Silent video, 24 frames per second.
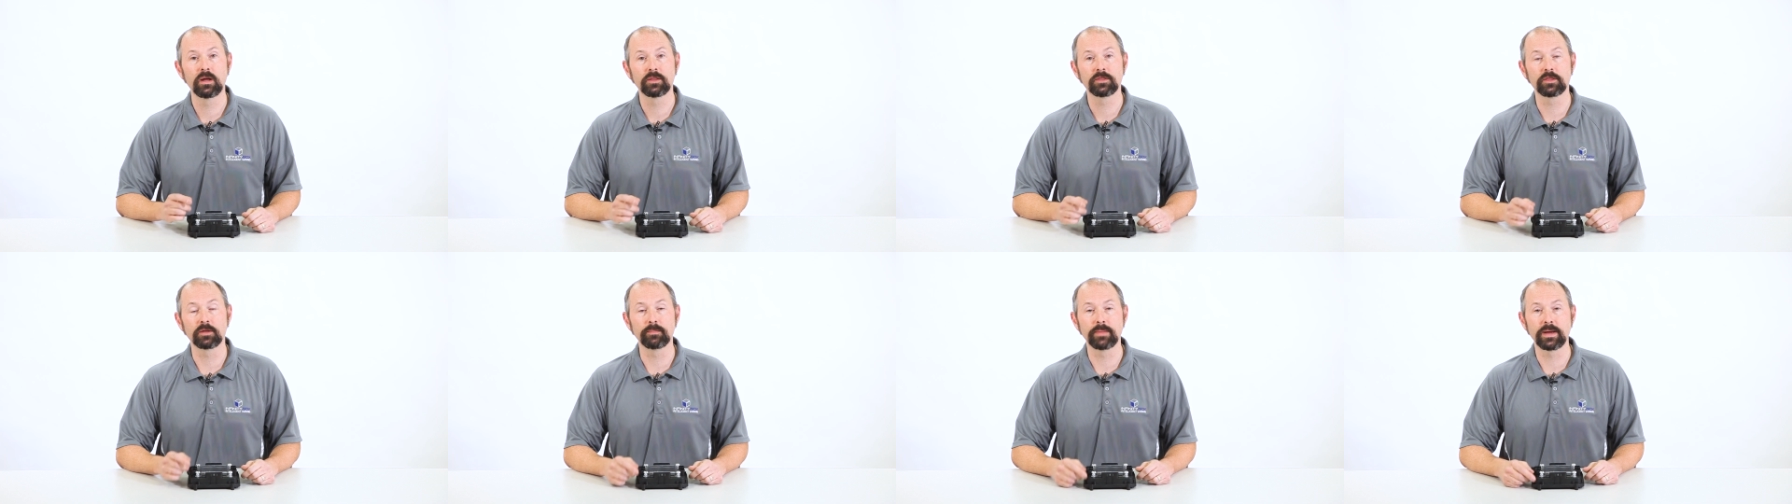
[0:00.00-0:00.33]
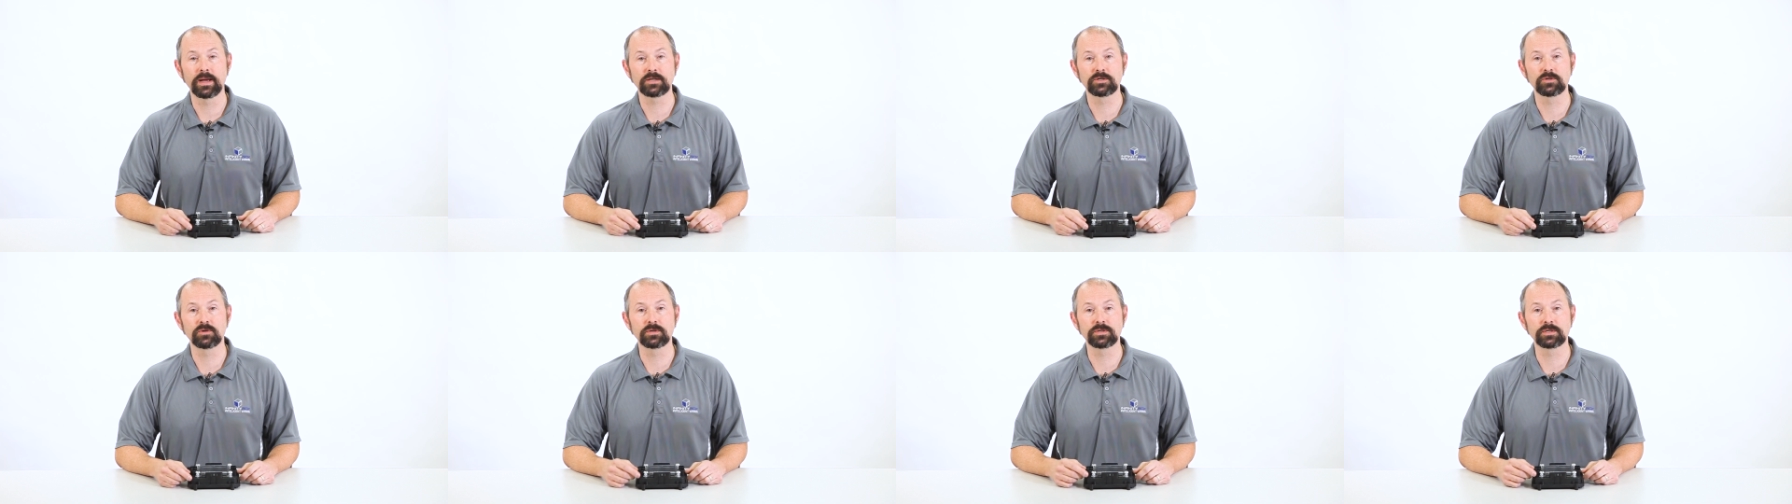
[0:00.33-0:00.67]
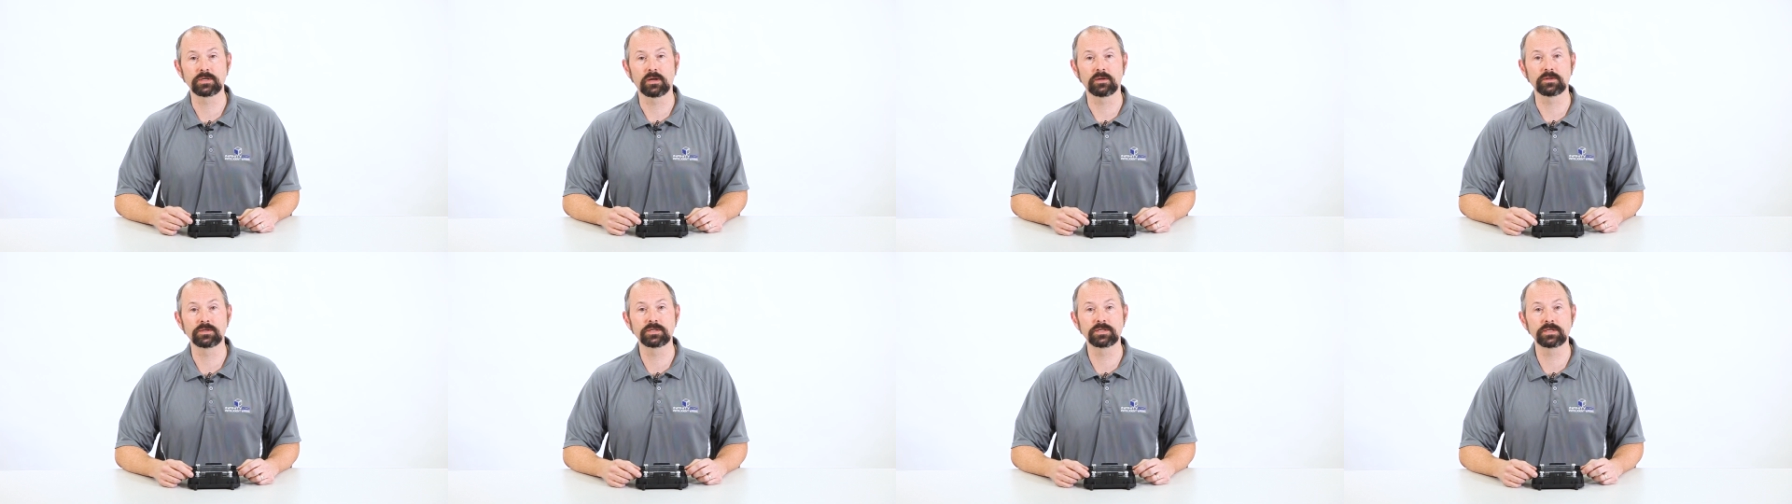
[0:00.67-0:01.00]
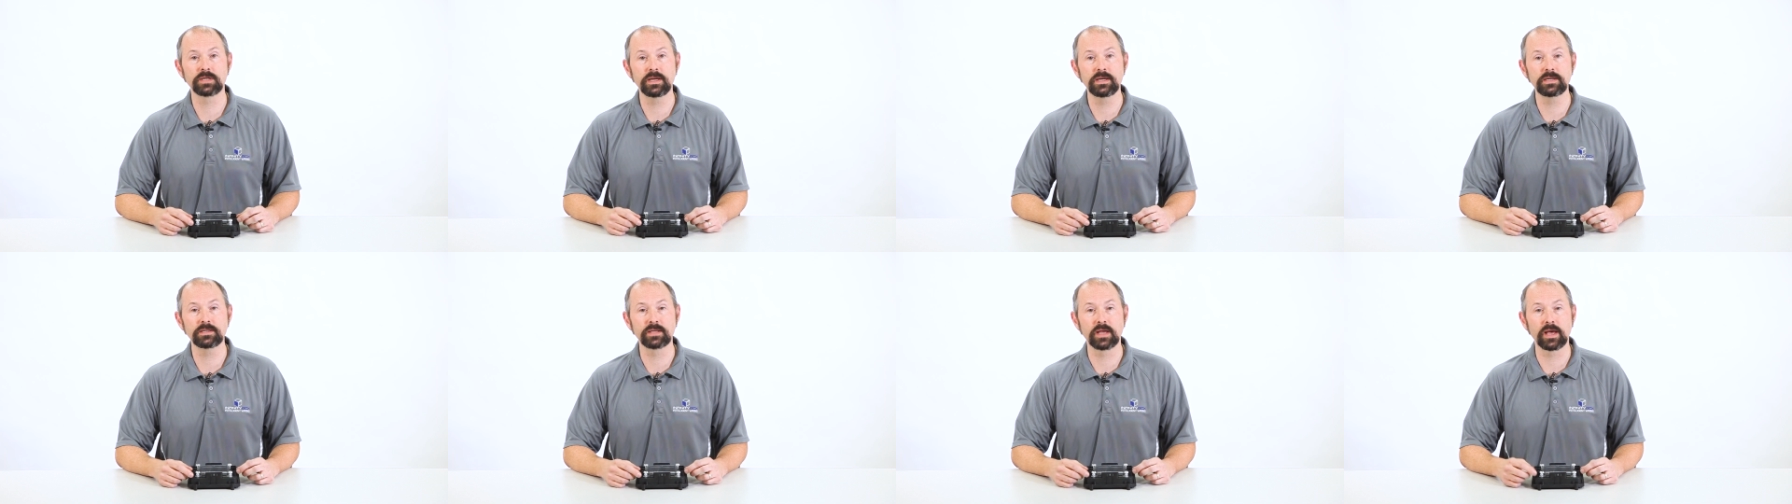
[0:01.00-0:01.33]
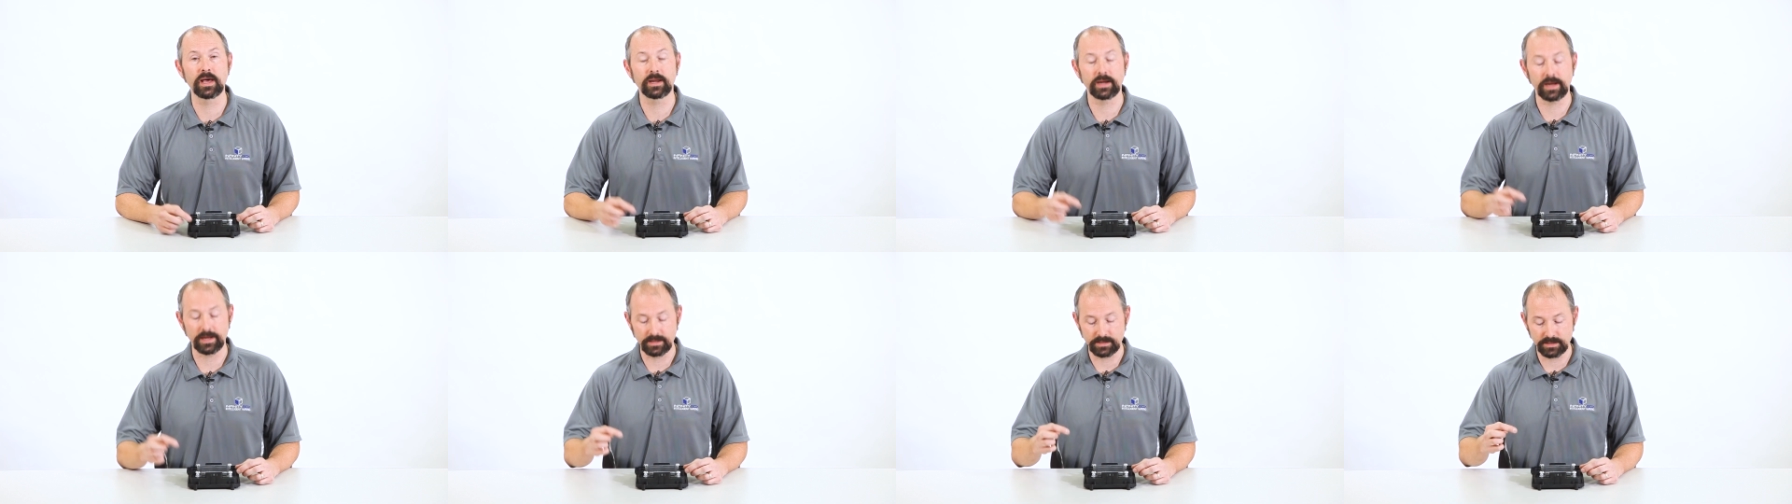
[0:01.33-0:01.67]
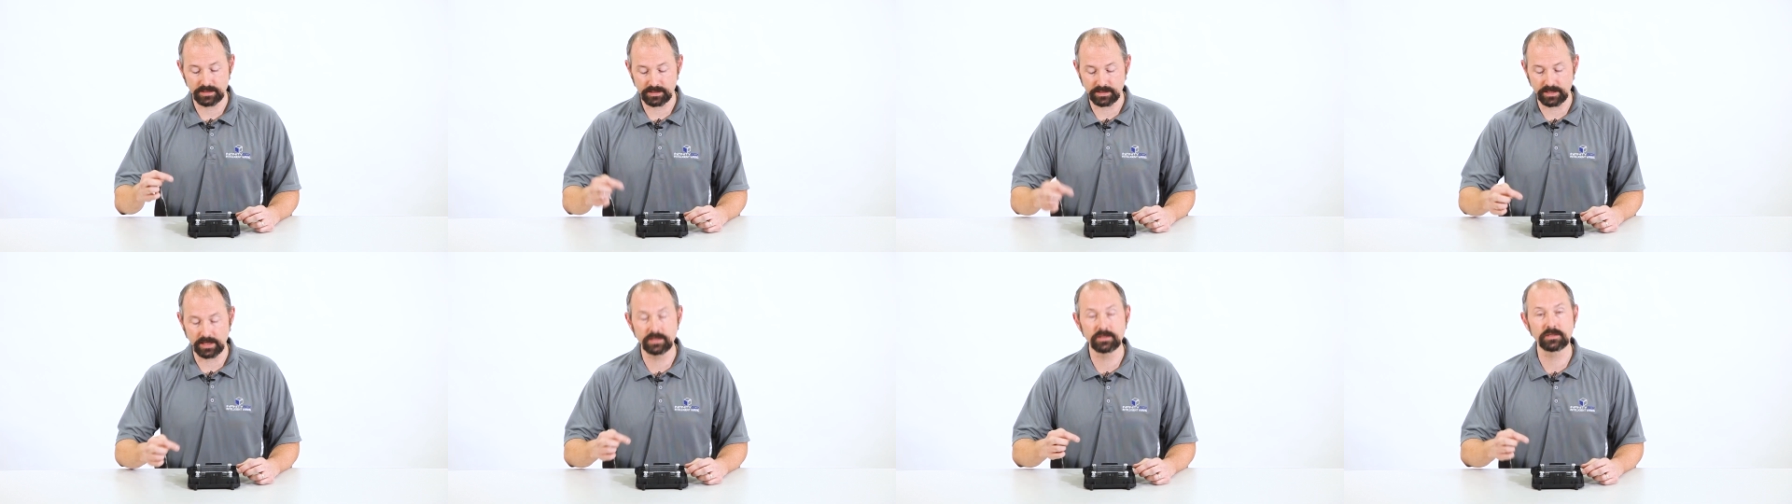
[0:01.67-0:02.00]
the master cell sees that and
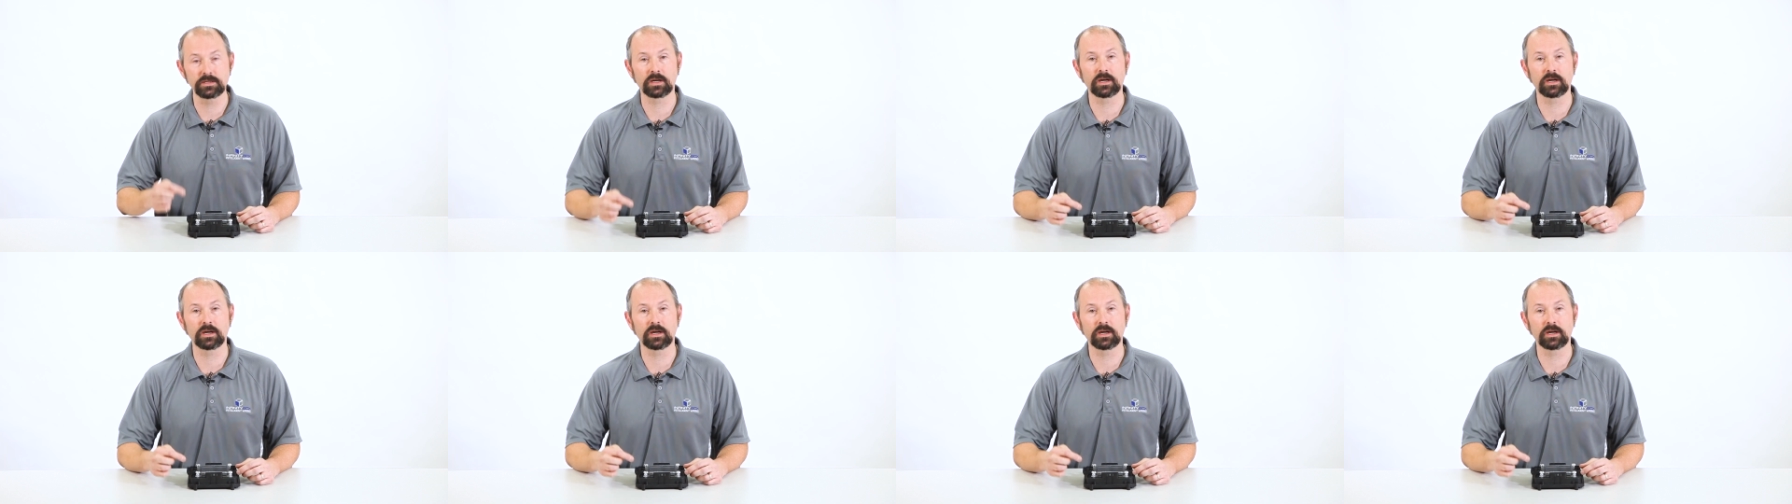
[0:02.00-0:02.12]
sends